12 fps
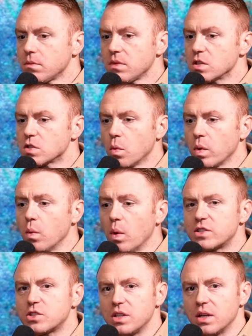so we
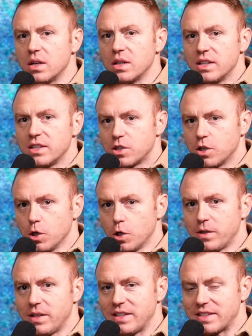want you to, to
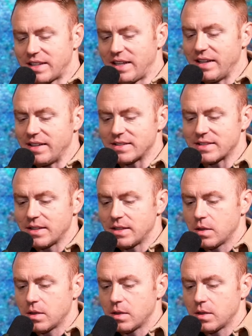learn these keys.